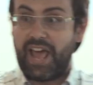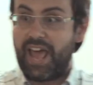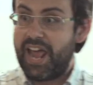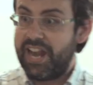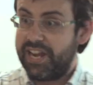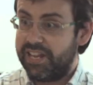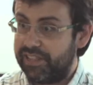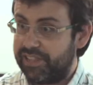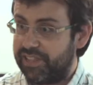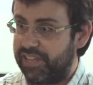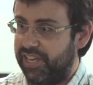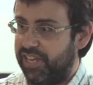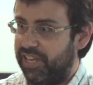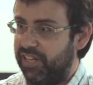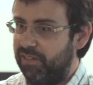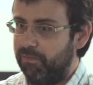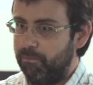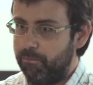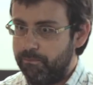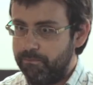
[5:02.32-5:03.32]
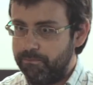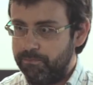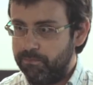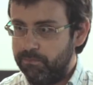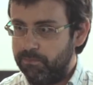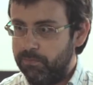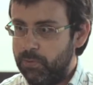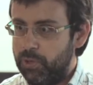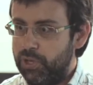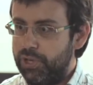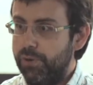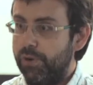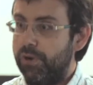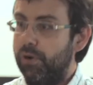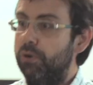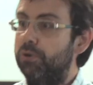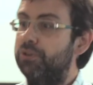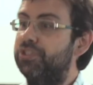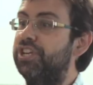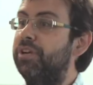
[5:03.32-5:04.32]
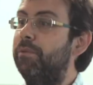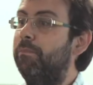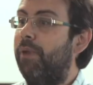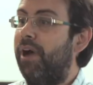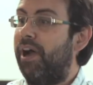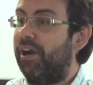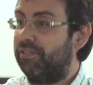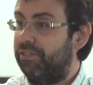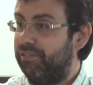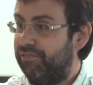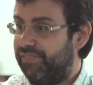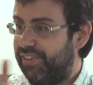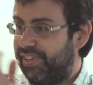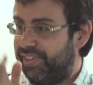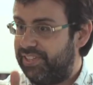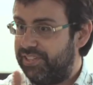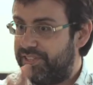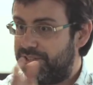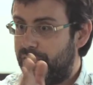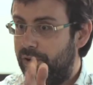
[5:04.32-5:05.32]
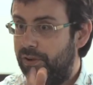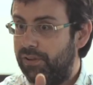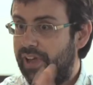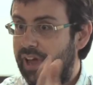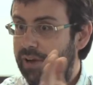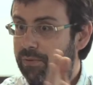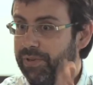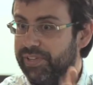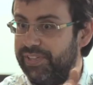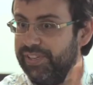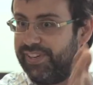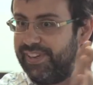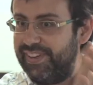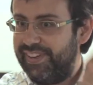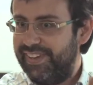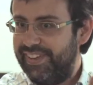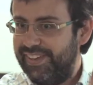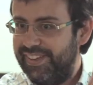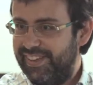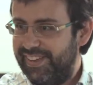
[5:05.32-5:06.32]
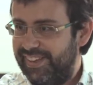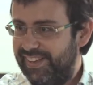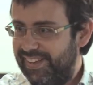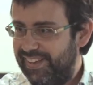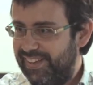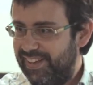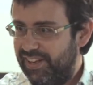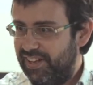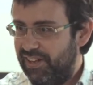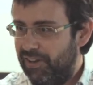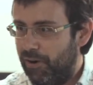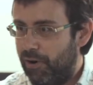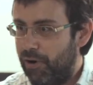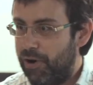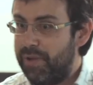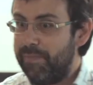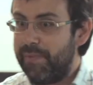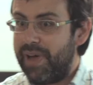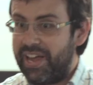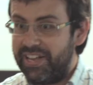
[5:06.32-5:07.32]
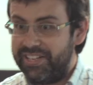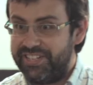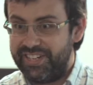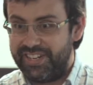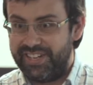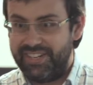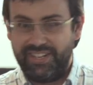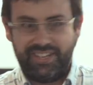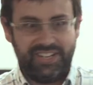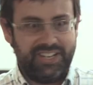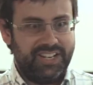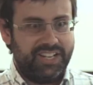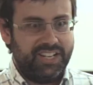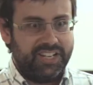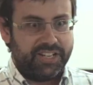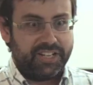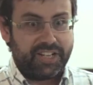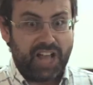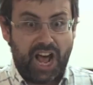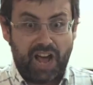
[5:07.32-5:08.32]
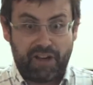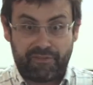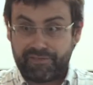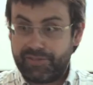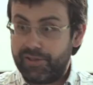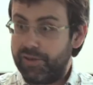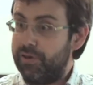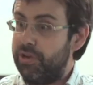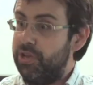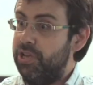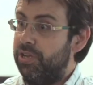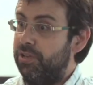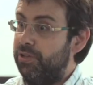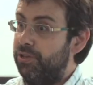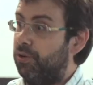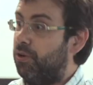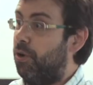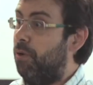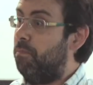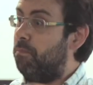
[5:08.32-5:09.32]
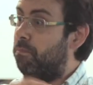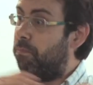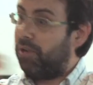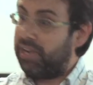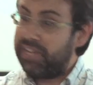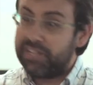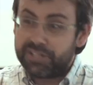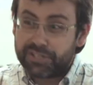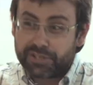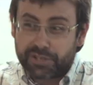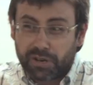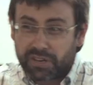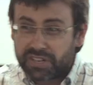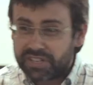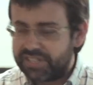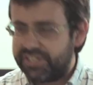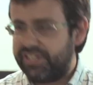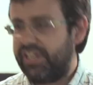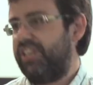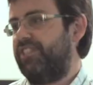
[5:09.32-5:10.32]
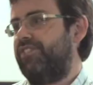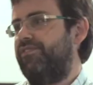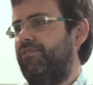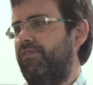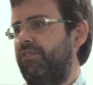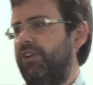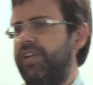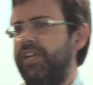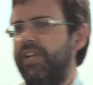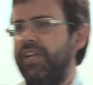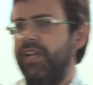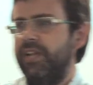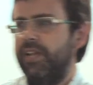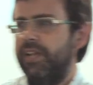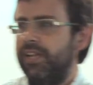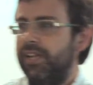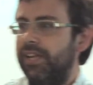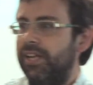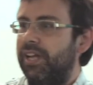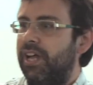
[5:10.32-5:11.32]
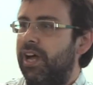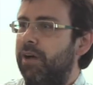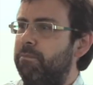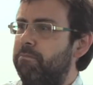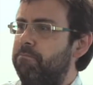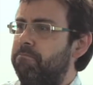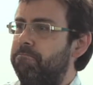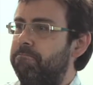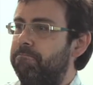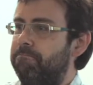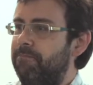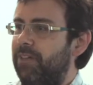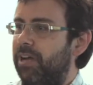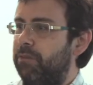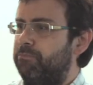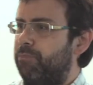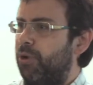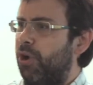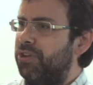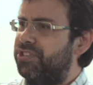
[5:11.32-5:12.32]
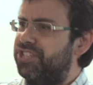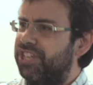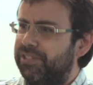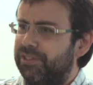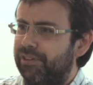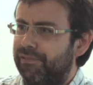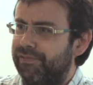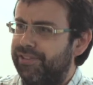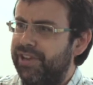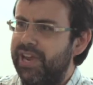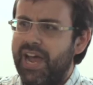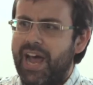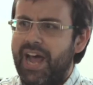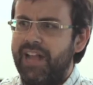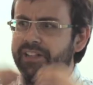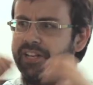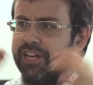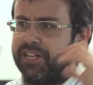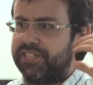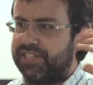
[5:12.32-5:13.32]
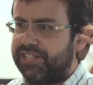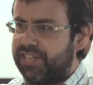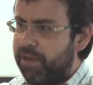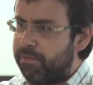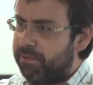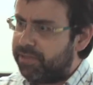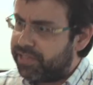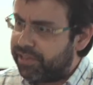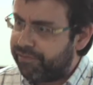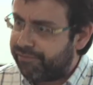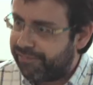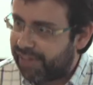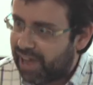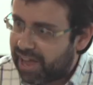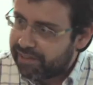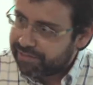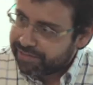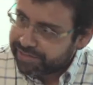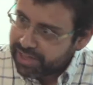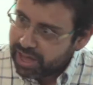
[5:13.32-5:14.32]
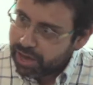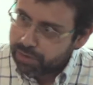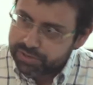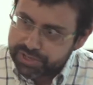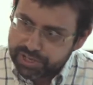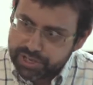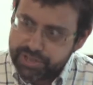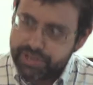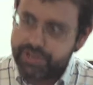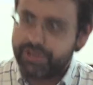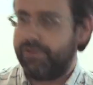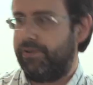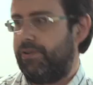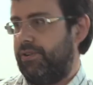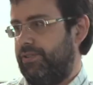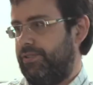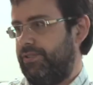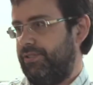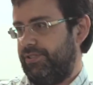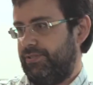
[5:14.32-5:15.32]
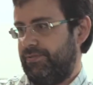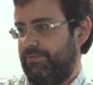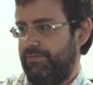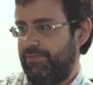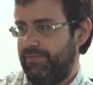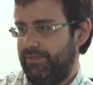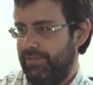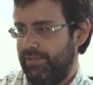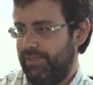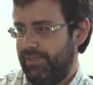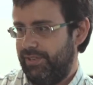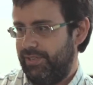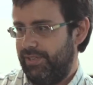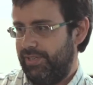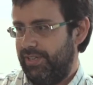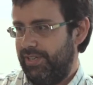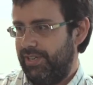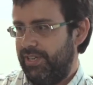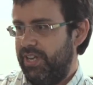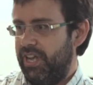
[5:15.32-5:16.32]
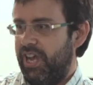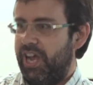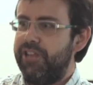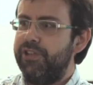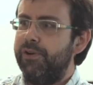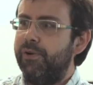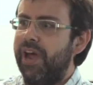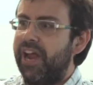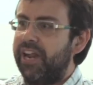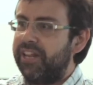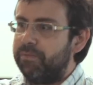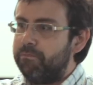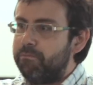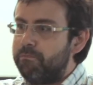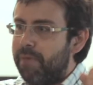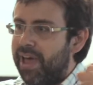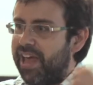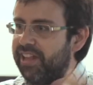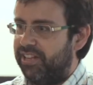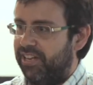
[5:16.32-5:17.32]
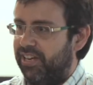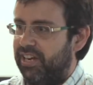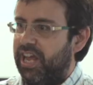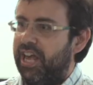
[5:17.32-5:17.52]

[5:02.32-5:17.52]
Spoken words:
anything, you're losing part of it. It's called equity. Or imagine that after you complete successfully a project of 375,000 euros, and you get a medal